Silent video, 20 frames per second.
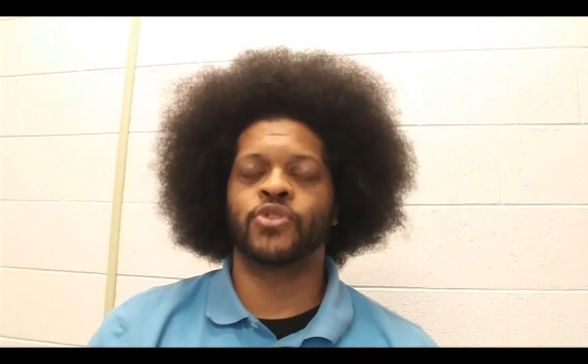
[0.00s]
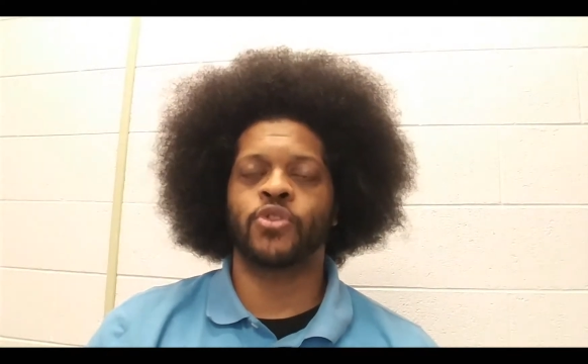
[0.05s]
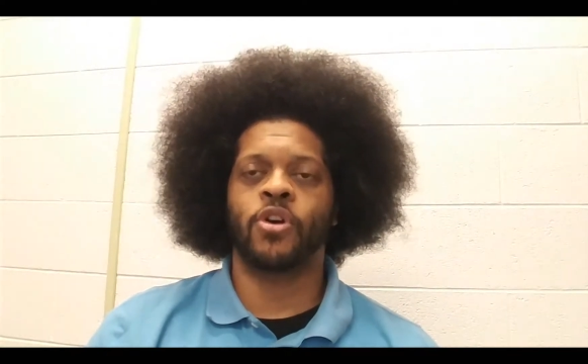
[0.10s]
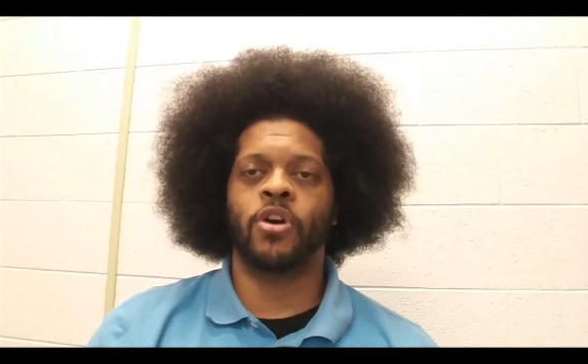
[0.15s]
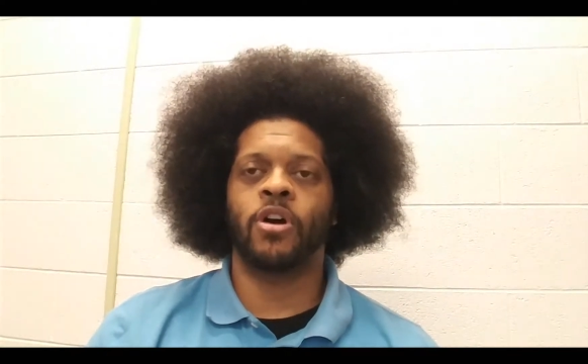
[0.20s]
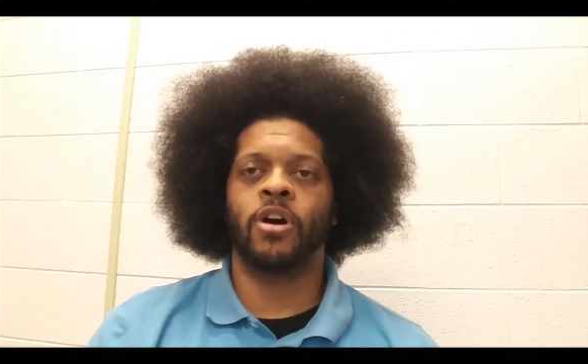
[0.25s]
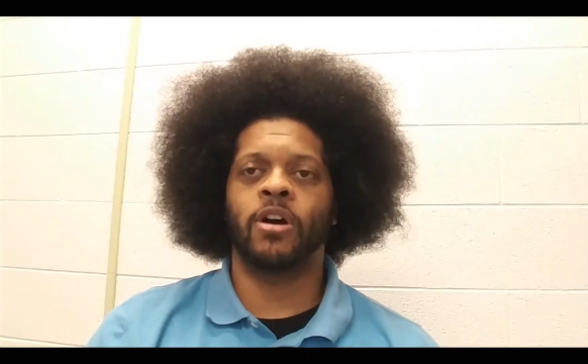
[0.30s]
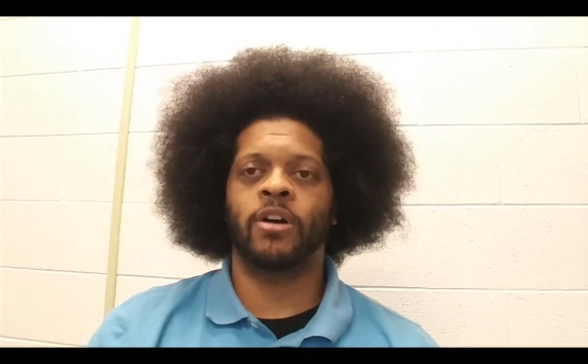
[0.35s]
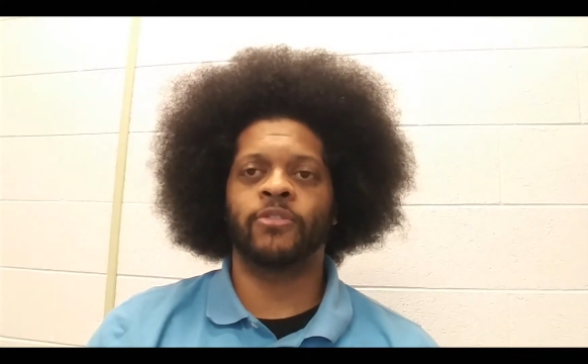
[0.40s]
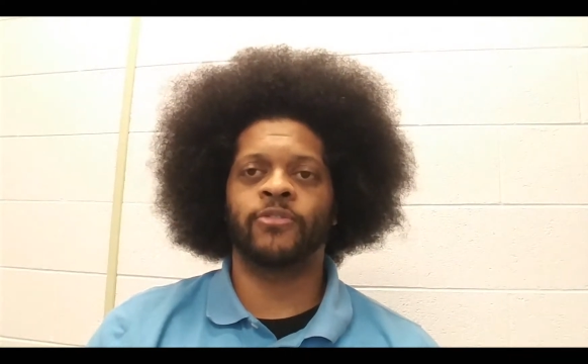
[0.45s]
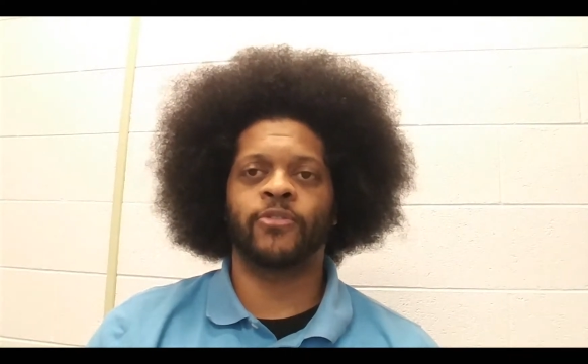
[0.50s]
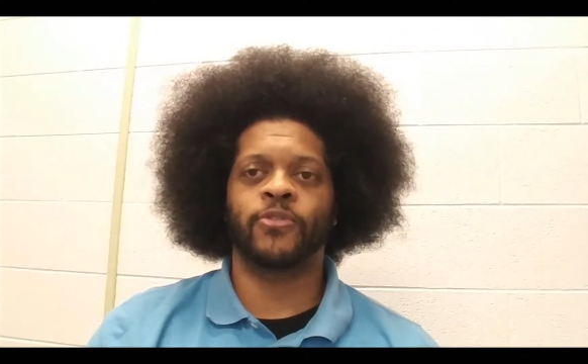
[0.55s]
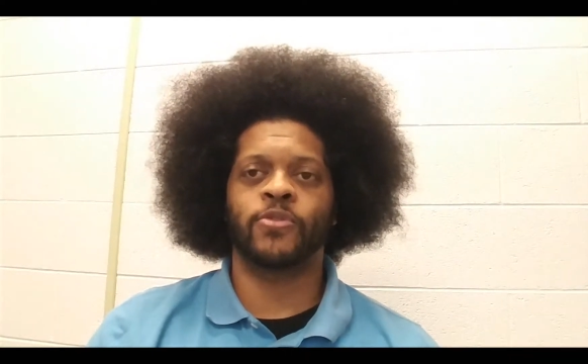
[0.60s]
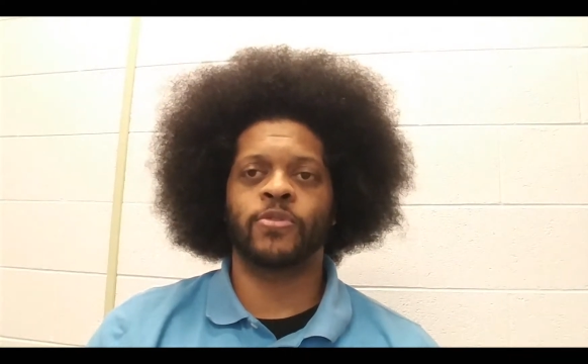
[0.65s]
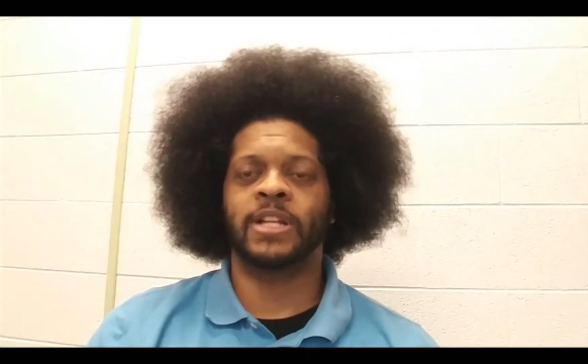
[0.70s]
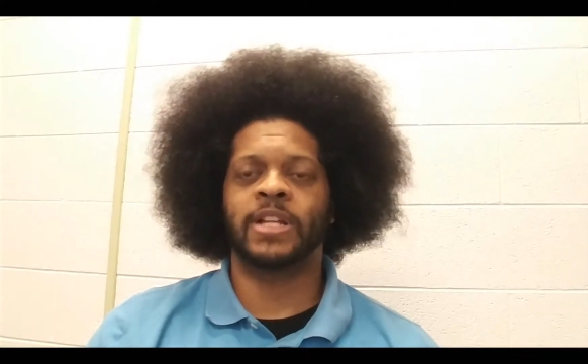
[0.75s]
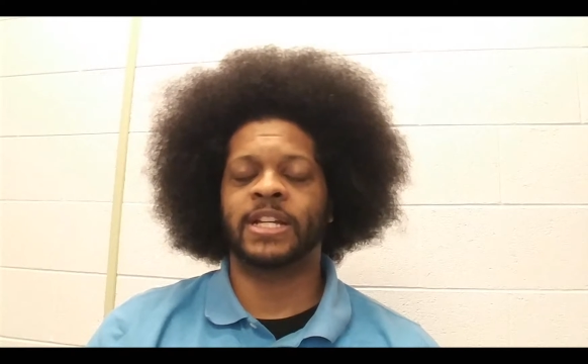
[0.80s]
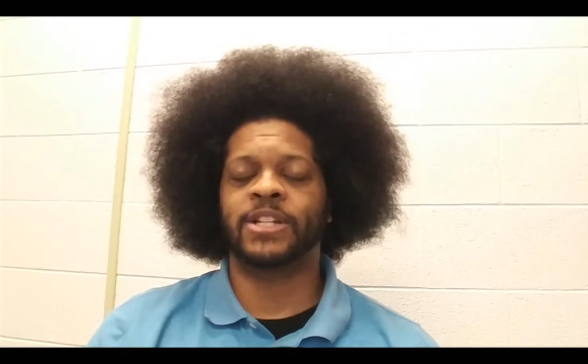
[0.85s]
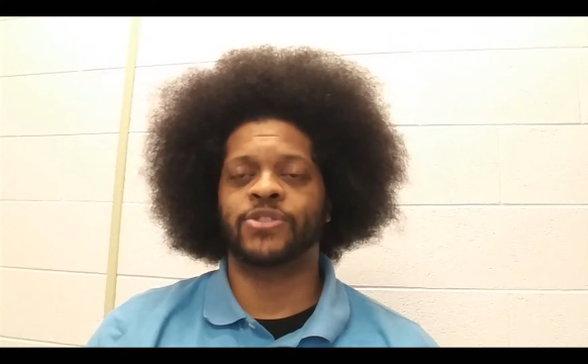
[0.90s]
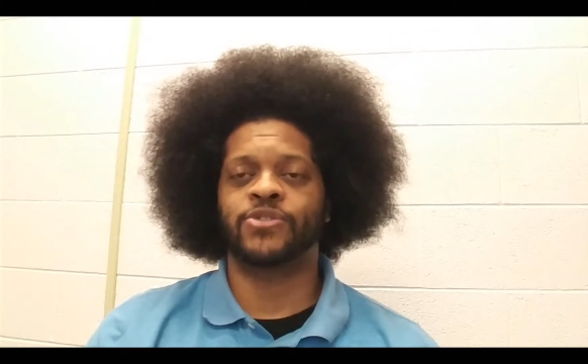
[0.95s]
draw
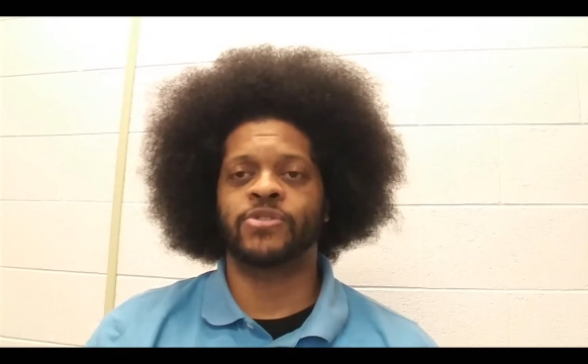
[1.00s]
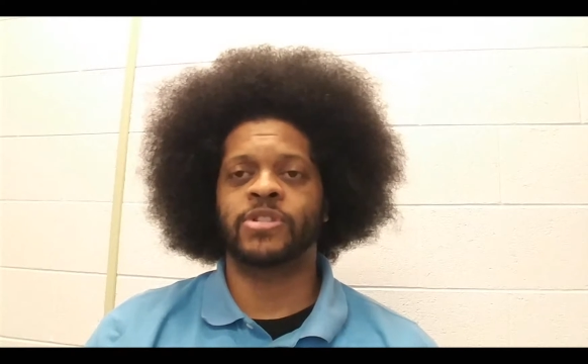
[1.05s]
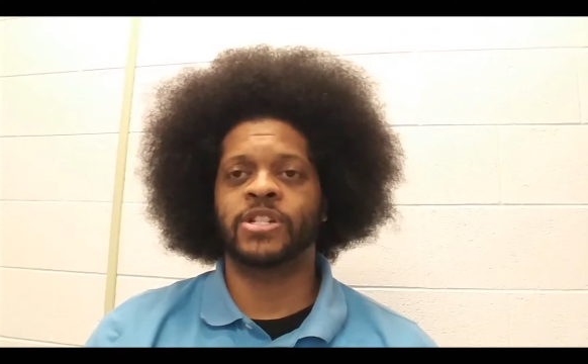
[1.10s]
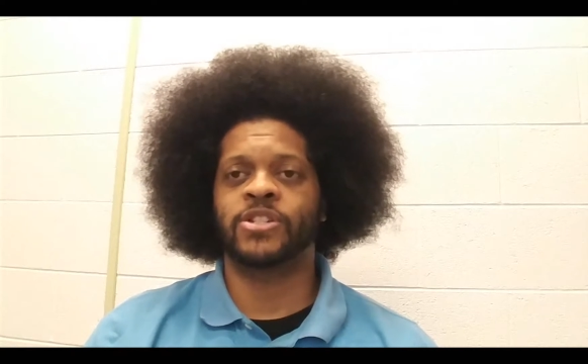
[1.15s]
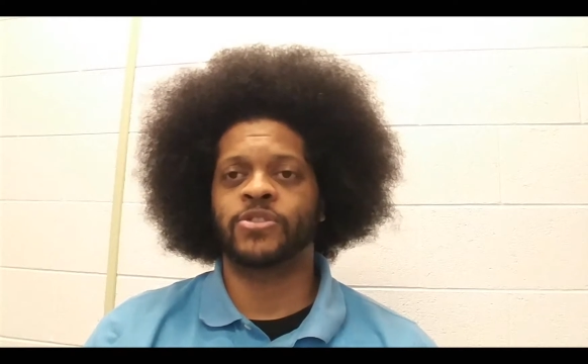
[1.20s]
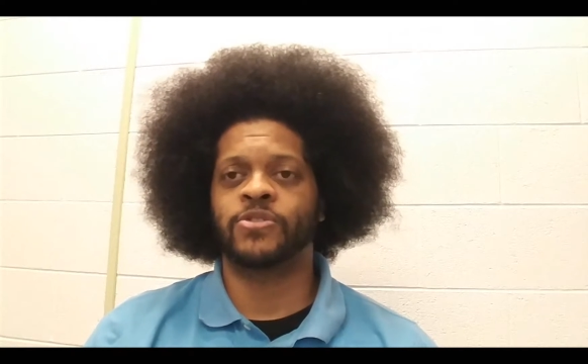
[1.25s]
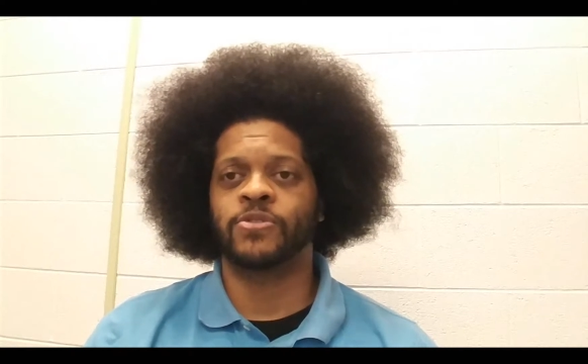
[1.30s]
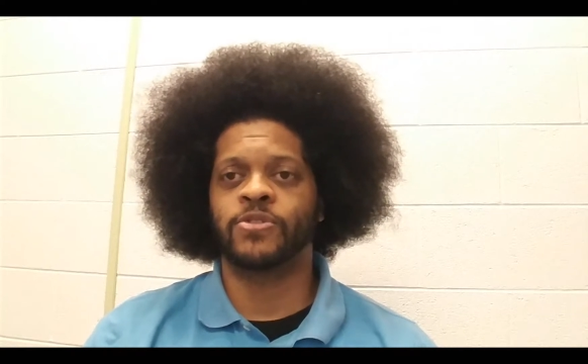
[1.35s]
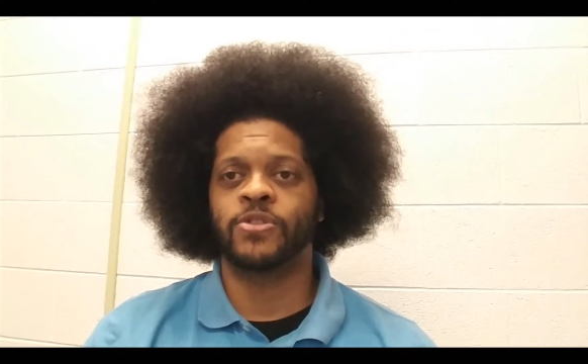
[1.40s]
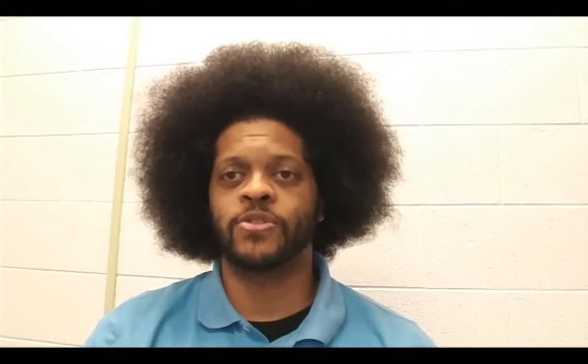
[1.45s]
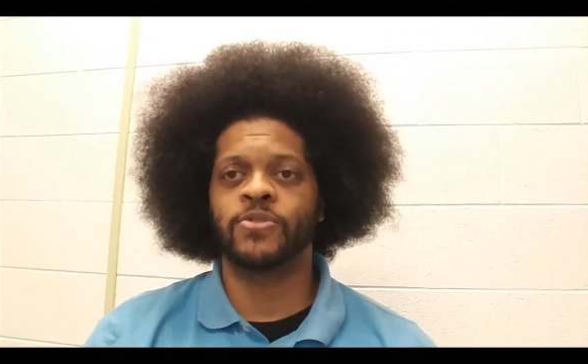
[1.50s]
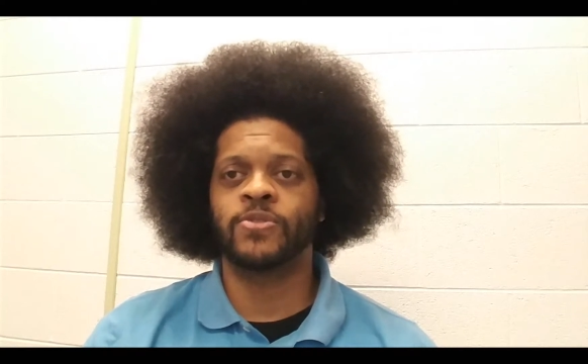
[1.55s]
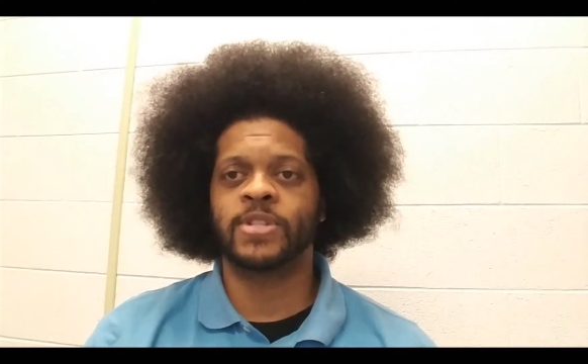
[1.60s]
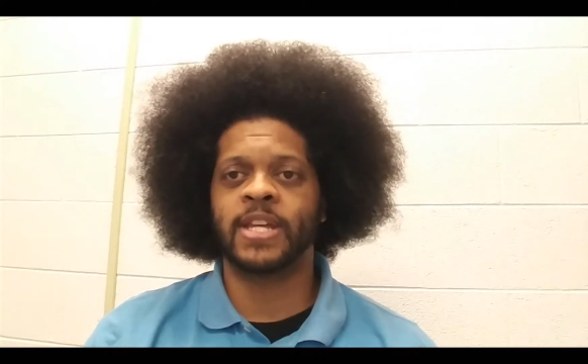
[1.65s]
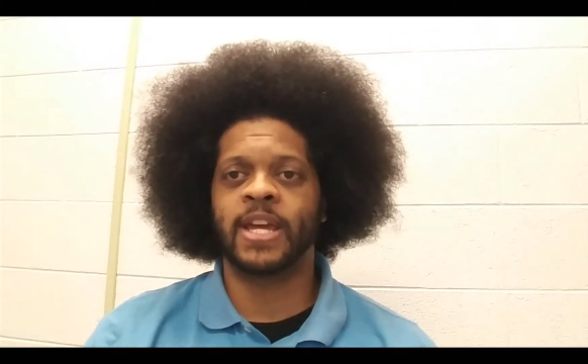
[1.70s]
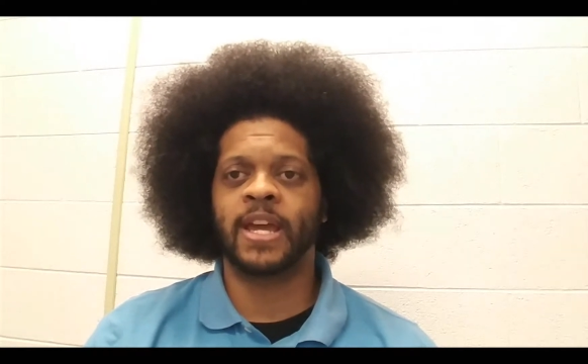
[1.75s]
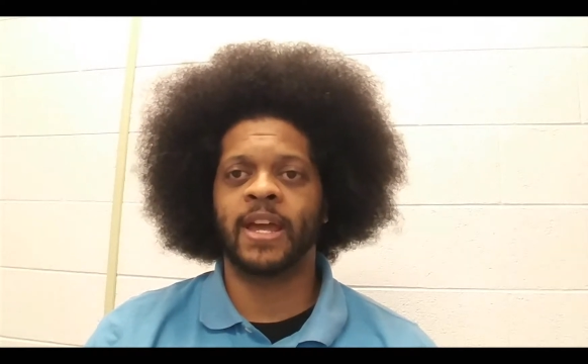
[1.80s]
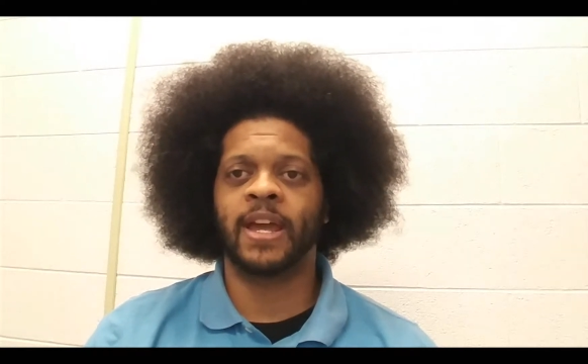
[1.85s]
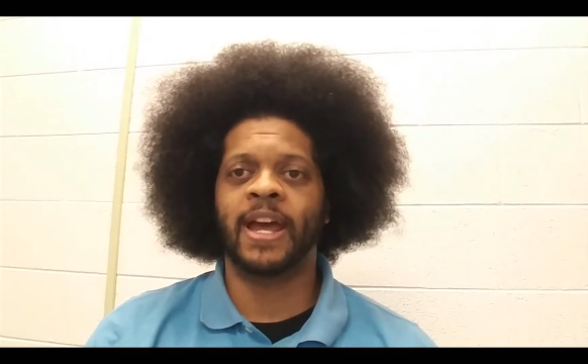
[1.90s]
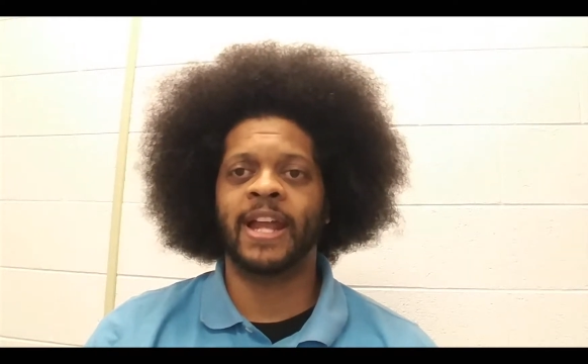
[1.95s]
for like a traditional
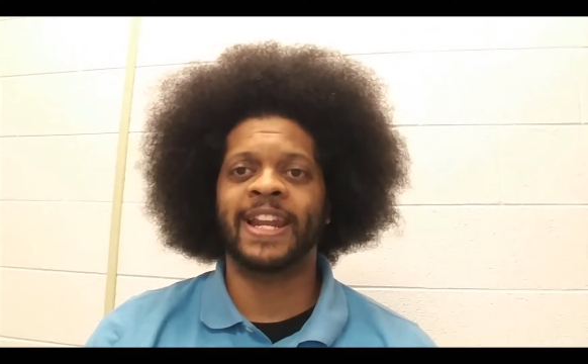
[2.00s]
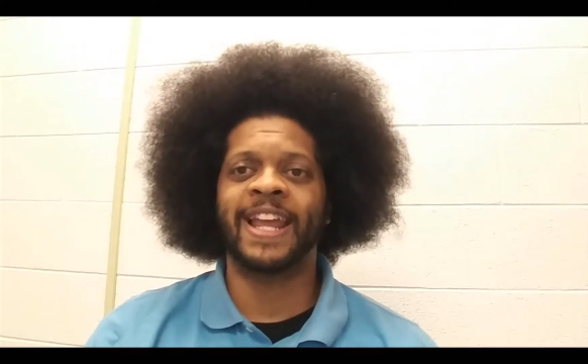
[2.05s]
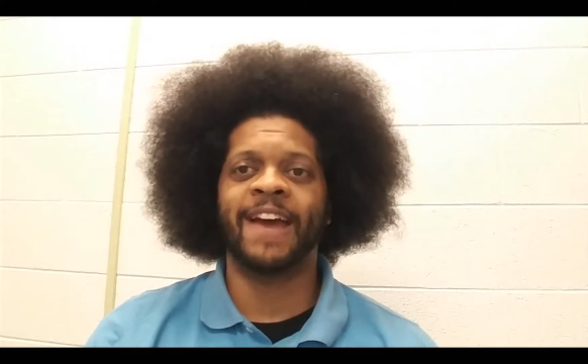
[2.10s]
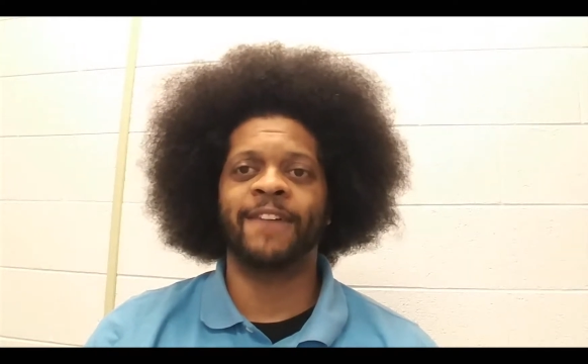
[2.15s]
Tuesday.